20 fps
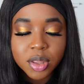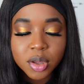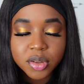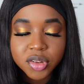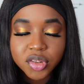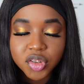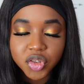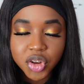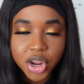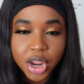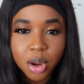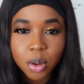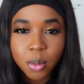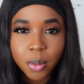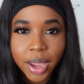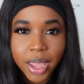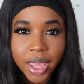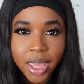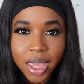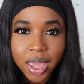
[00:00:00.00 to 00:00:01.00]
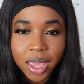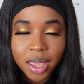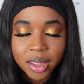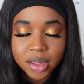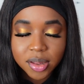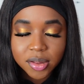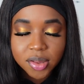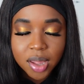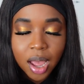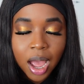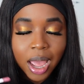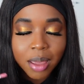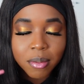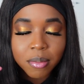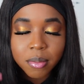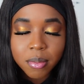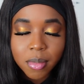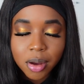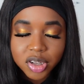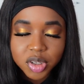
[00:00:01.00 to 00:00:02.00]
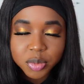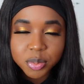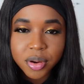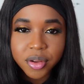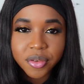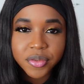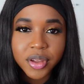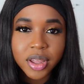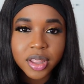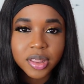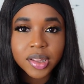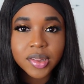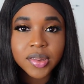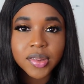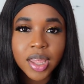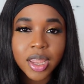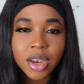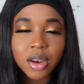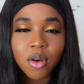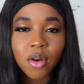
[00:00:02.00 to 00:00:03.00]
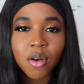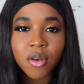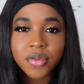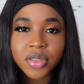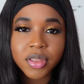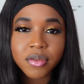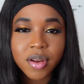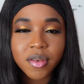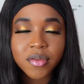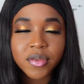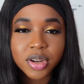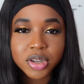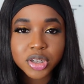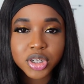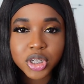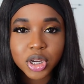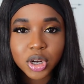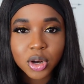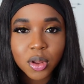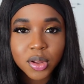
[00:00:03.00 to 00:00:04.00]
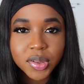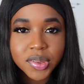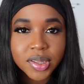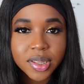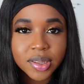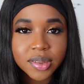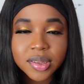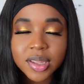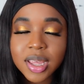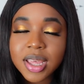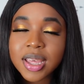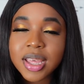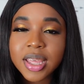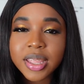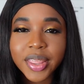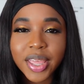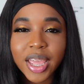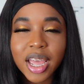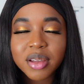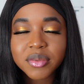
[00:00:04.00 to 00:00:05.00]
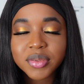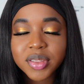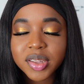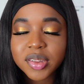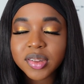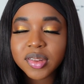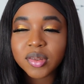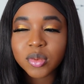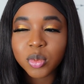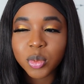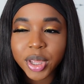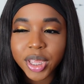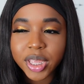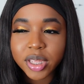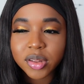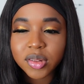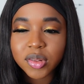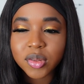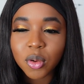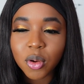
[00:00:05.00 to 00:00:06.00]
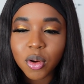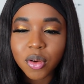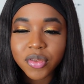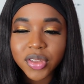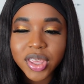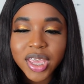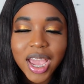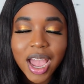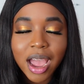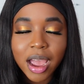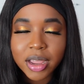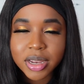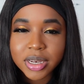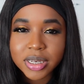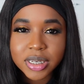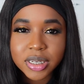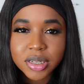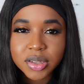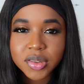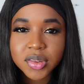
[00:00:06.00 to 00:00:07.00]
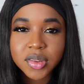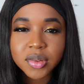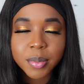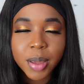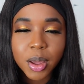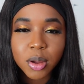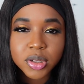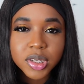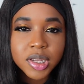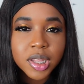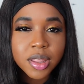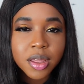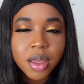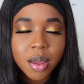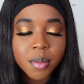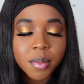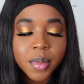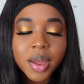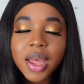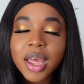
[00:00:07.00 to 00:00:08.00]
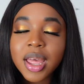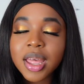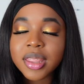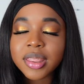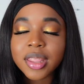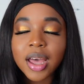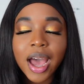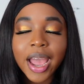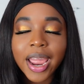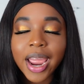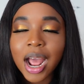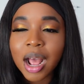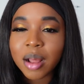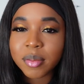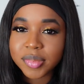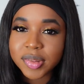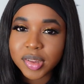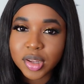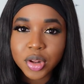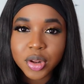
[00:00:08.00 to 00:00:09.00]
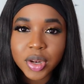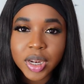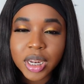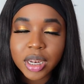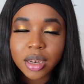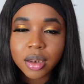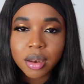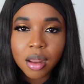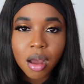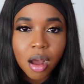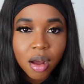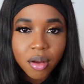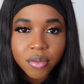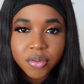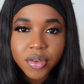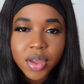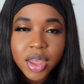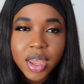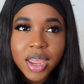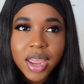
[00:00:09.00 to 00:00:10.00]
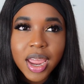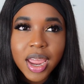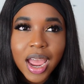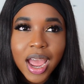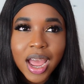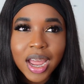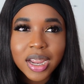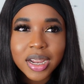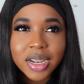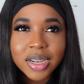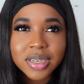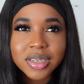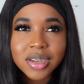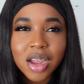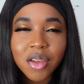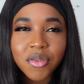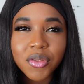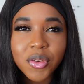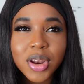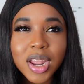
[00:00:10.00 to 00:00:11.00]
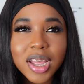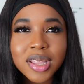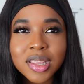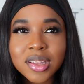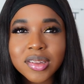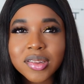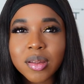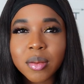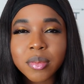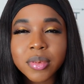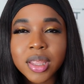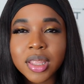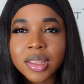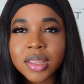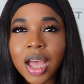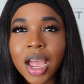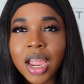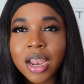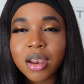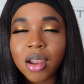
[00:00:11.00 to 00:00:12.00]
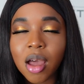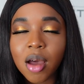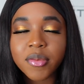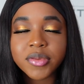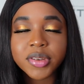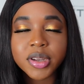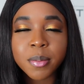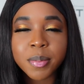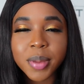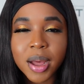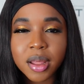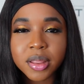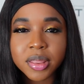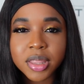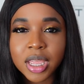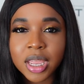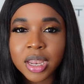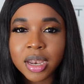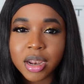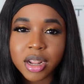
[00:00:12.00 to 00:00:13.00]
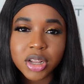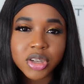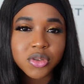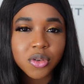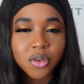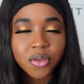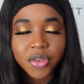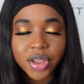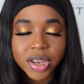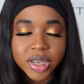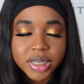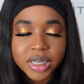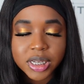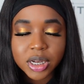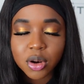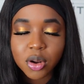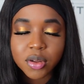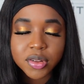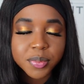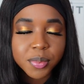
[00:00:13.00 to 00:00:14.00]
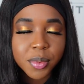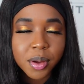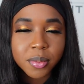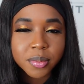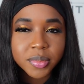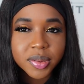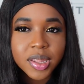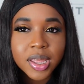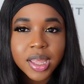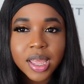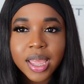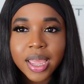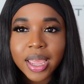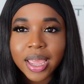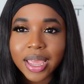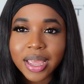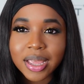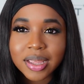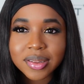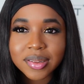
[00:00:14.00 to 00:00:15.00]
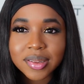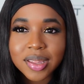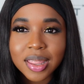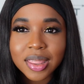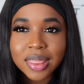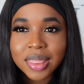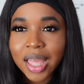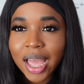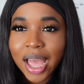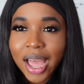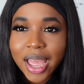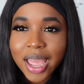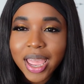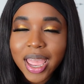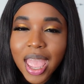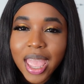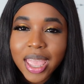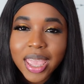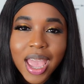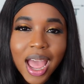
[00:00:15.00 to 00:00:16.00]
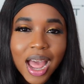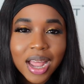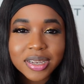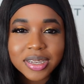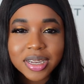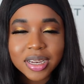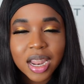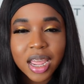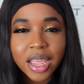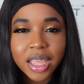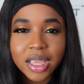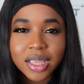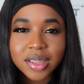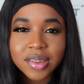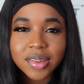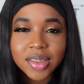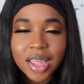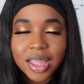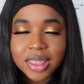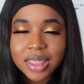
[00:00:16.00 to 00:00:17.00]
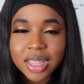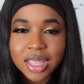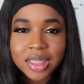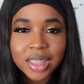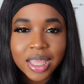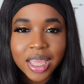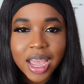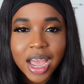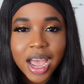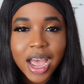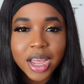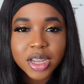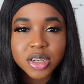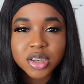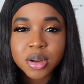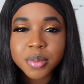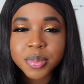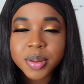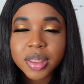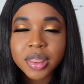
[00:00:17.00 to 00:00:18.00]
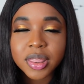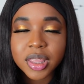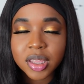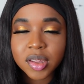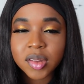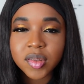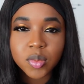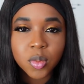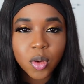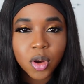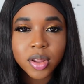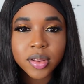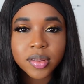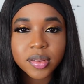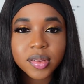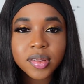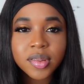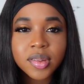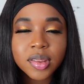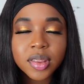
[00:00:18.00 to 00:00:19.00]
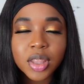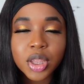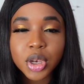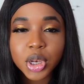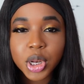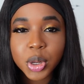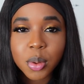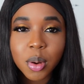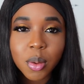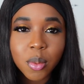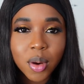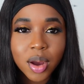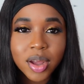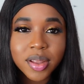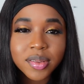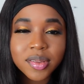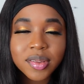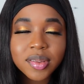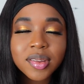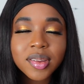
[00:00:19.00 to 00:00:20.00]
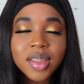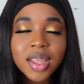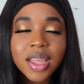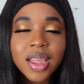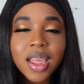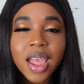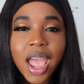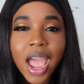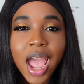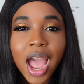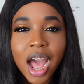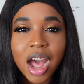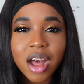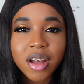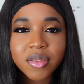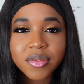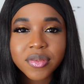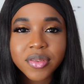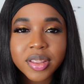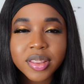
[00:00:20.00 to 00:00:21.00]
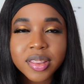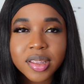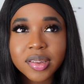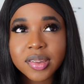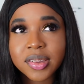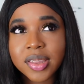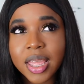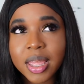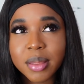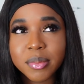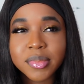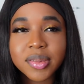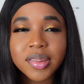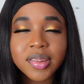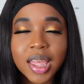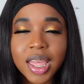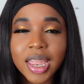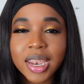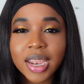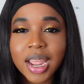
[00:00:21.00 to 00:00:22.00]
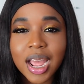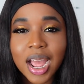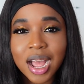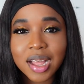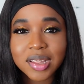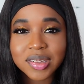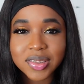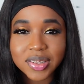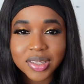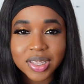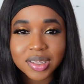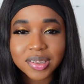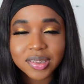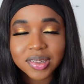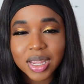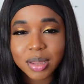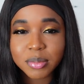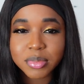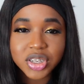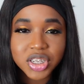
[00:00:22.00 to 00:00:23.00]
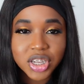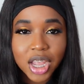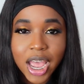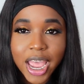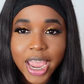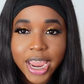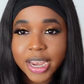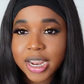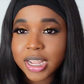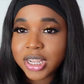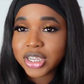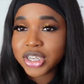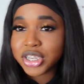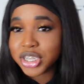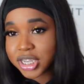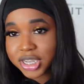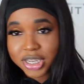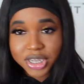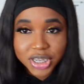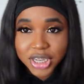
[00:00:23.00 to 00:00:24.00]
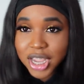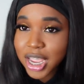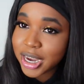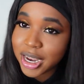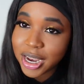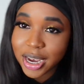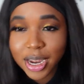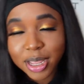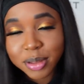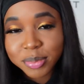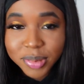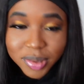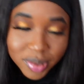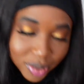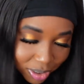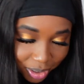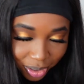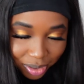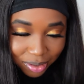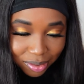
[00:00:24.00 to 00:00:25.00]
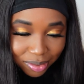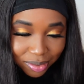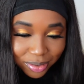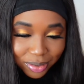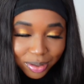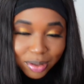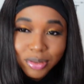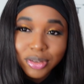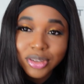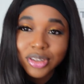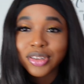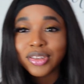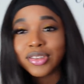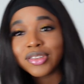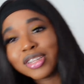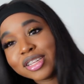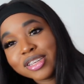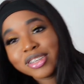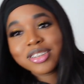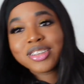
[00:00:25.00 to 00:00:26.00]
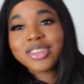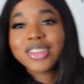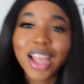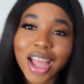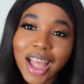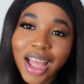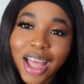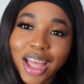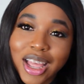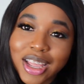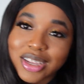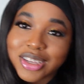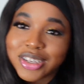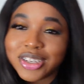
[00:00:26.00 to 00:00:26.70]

though straight away is I much prefer the scent of the Revolution glosses. They have this sweet sort of candy smell to them that I absolutely love. And I feel like that's something that I loved about the initial Fenty gloss bombs is that candy like scent that they had but these ones the newer ones have the same scent as the slip shine sheer shiny lipsticks slip shine